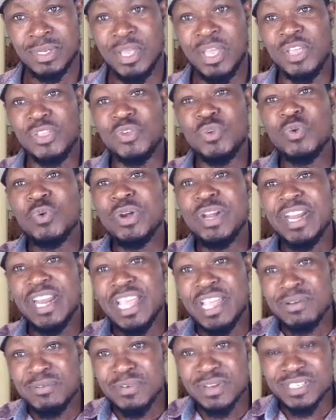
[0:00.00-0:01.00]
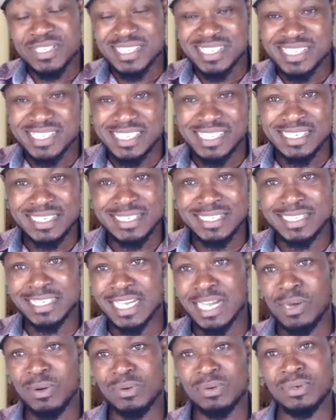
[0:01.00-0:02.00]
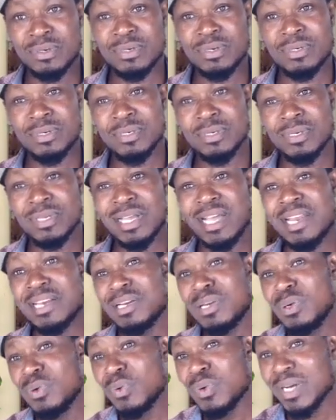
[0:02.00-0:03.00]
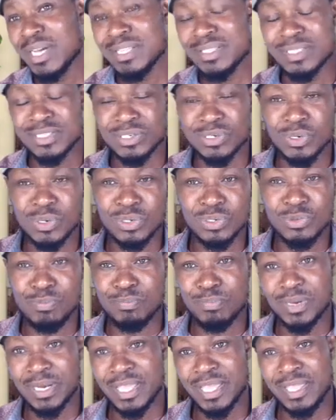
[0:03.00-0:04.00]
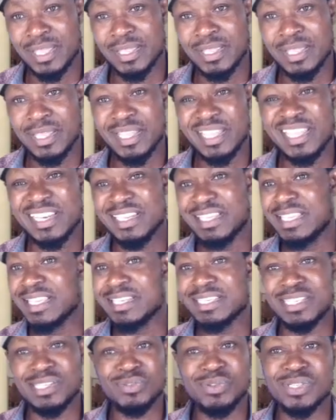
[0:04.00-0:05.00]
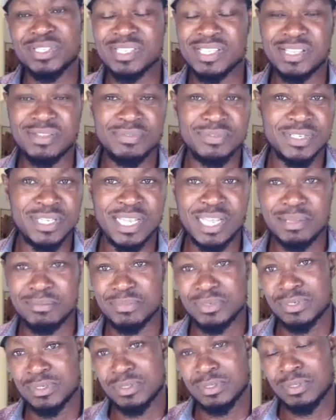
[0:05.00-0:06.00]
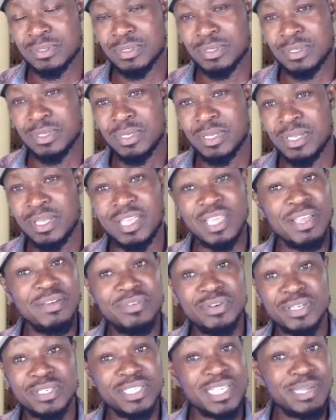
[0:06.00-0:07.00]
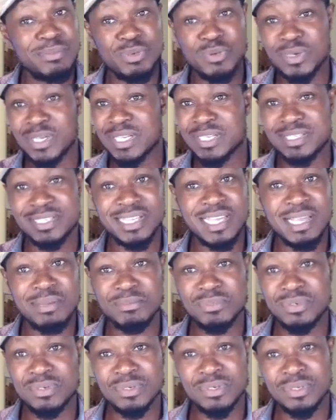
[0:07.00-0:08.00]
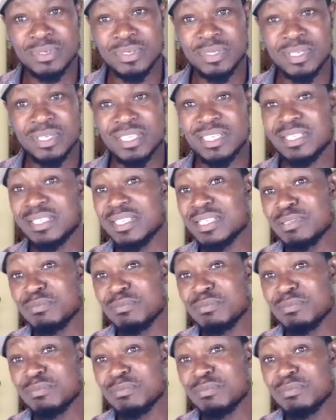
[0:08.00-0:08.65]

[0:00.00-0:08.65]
You never sit down and look at the role you play in getting yourself dumped. Every time you get dumped, it is